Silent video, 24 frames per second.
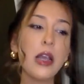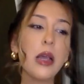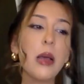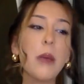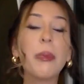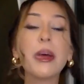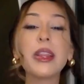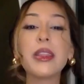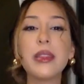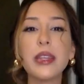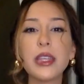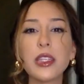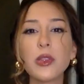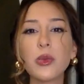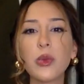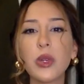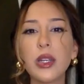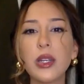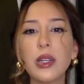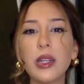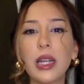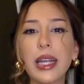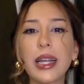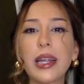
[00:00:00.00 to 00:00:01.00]
But this
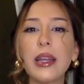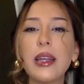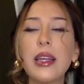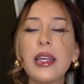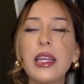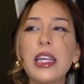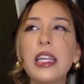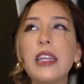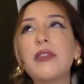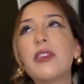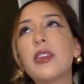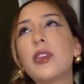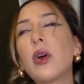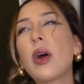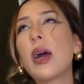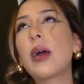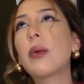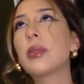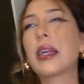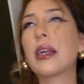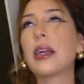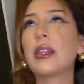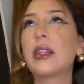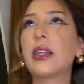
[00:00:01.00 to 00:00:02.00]
one, like, even though I
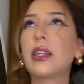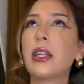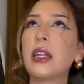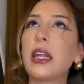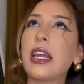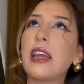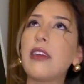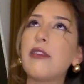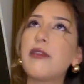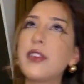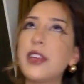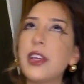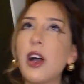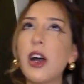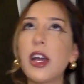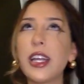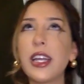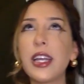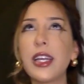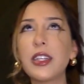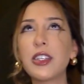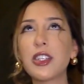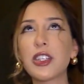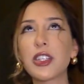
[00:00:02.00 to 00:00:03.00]
was a little iffy on
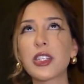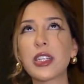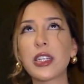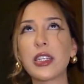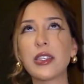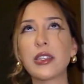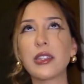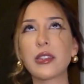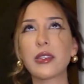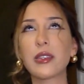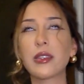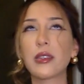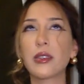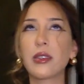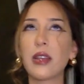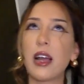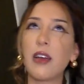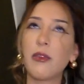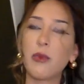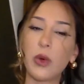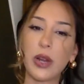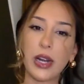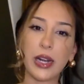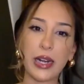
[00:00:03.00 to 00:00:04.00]
it just because
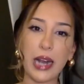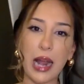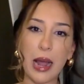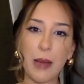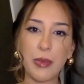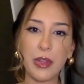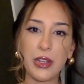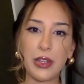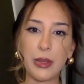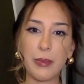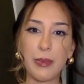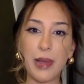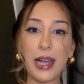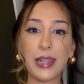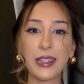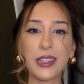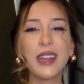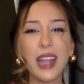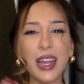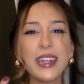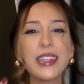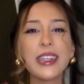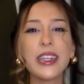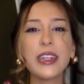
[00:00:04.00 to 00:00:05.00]
of what had happened in the past,
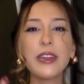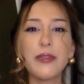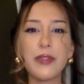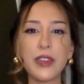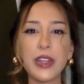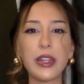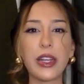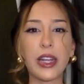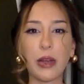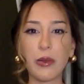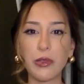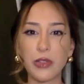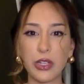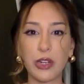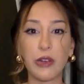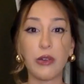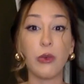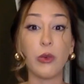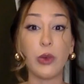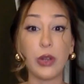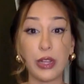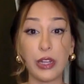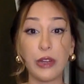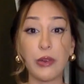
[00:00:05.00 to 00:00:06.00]
I did feel like I was in a
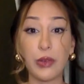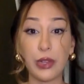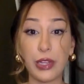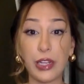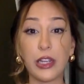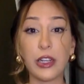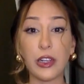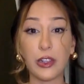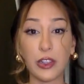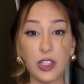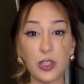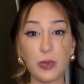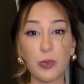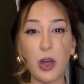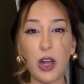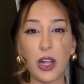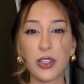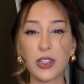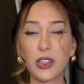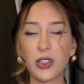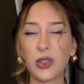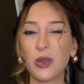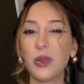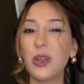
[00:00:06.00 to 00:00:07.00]
really, really good
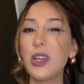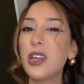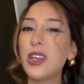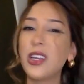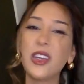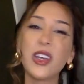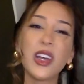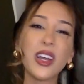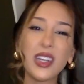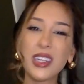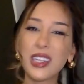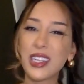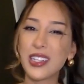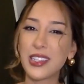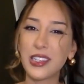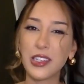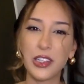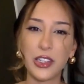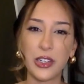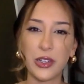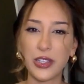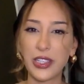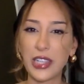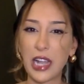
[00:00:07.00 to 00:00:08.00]
spot. So you gotta listen
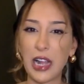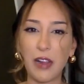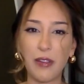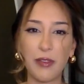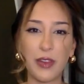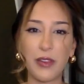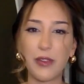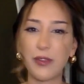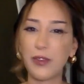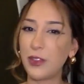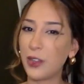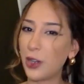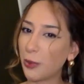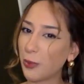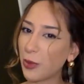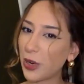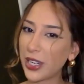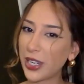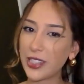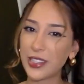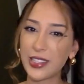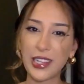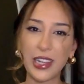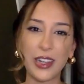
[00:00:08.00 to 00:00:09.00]
to yourself. If your
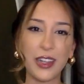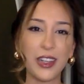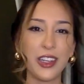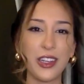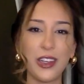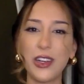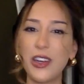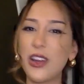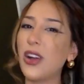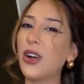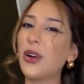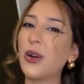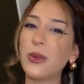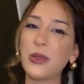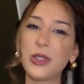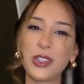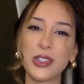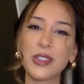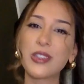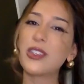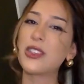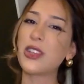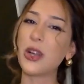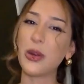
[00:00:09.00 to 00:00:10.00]
brain's telling you no,
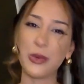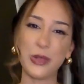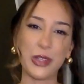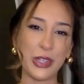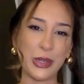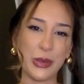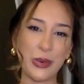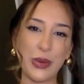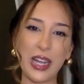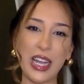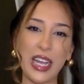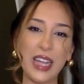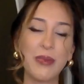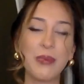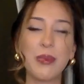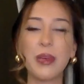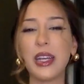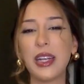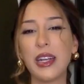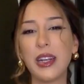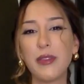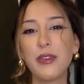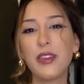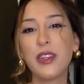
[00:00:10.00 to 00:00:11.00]
just don't do it.
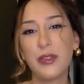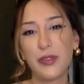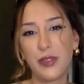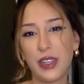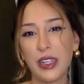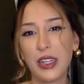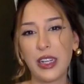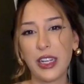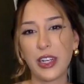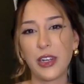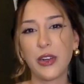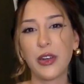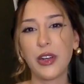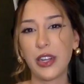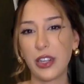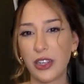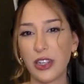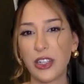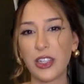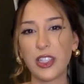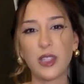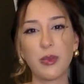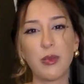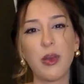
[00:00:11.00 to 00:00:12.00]
But if you feel like you're in a
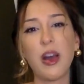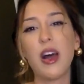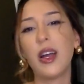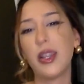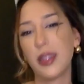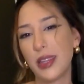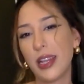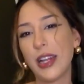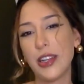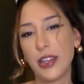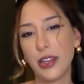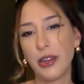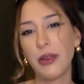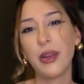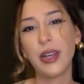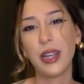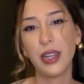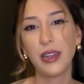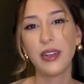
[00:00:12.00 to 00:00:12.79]
good spot, then do it.